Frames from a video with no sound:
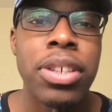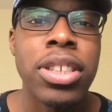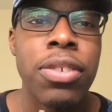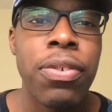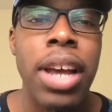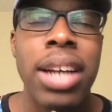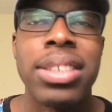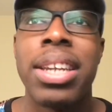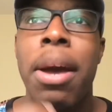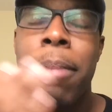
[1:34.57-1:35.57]
it's his
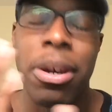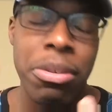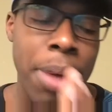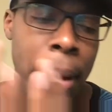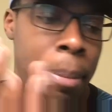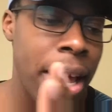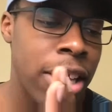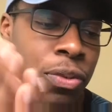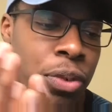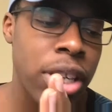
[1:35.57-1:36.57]
fiance now, but it was my
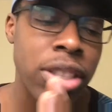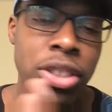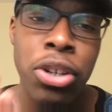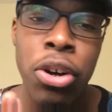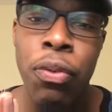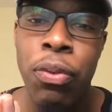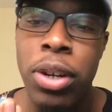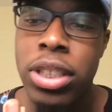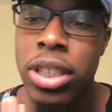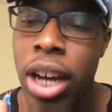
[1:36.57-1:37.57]
best friend's
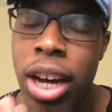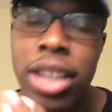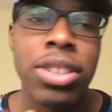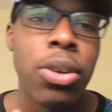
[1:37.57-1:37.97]
girlfriend's cousin.